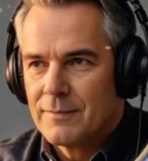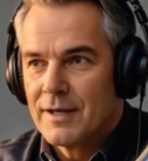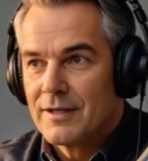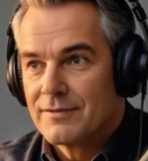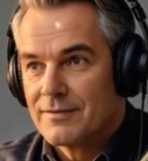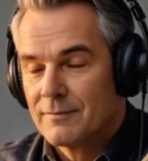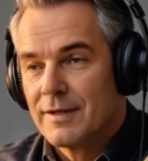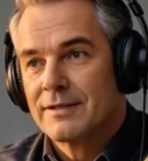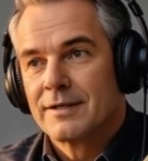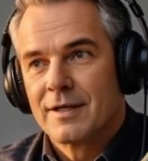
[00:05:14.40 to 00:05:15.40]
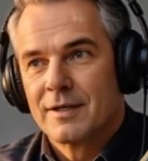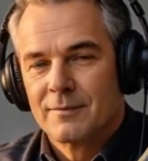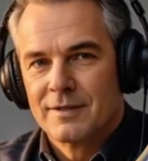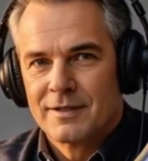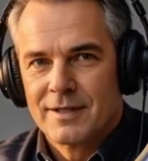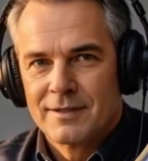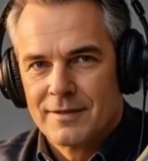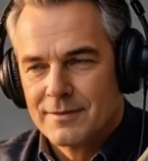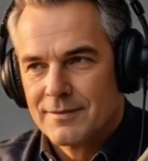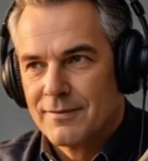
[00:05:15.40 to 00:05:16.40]
path than basic home internet.
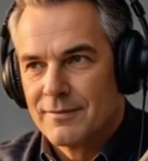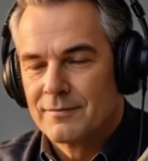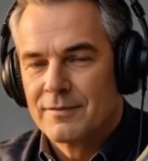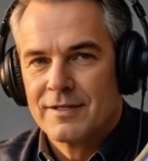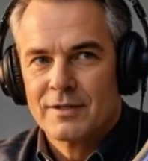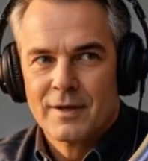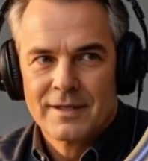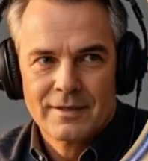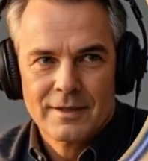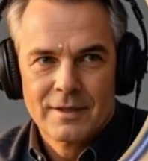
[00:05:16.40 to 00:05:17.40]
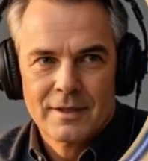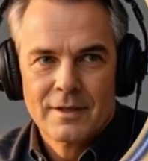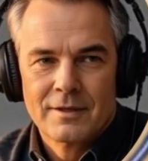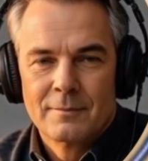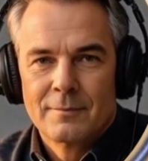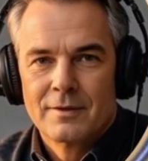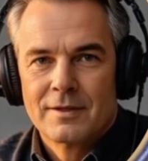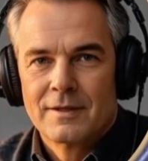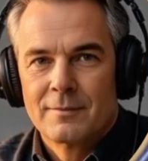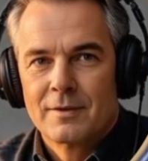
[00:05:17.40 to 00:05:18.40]
This strategy not only
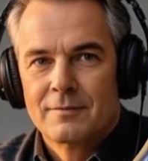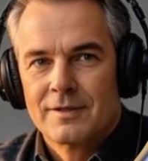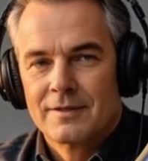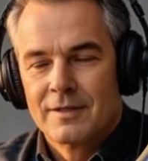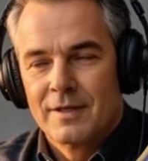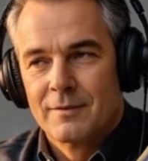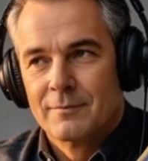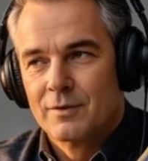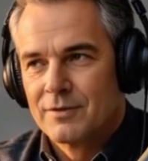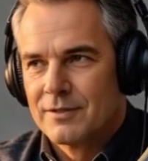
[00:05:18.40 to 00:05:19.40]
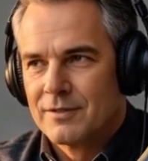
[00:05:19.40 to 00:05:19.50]
boosts profits, but also